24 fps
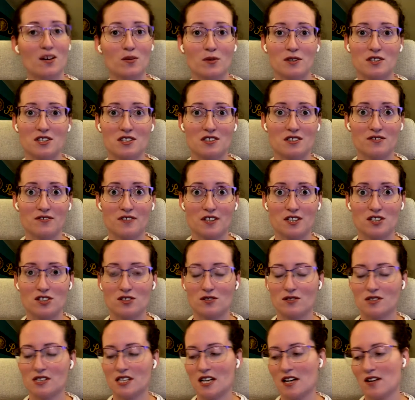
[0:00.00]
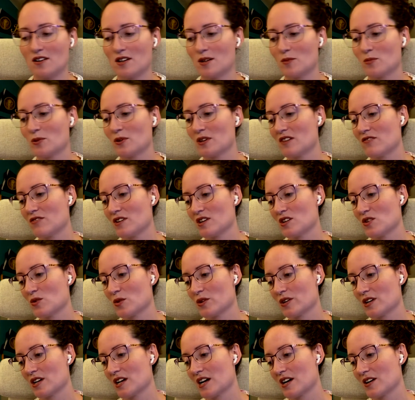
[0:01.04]
which is a fictional town, I believe, in
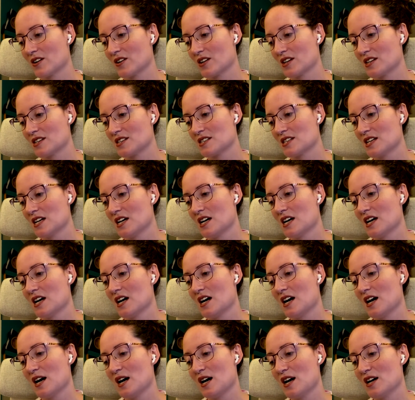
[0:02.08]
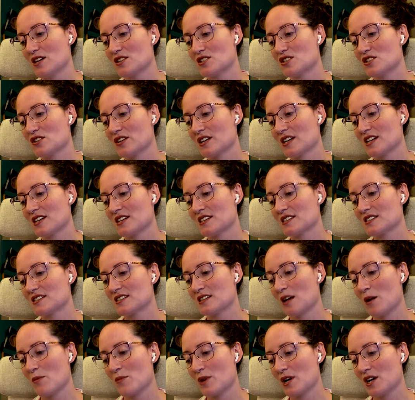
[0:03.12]
Northern Ireland, during the
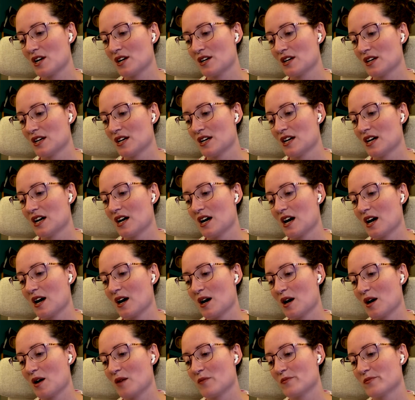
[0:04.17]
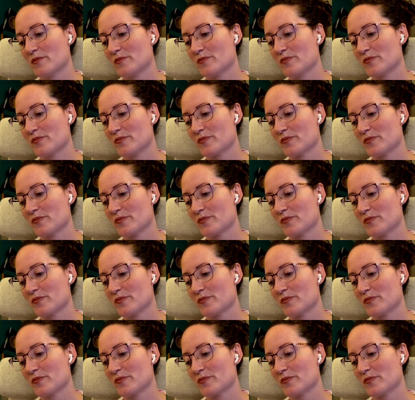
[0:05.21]
summer. And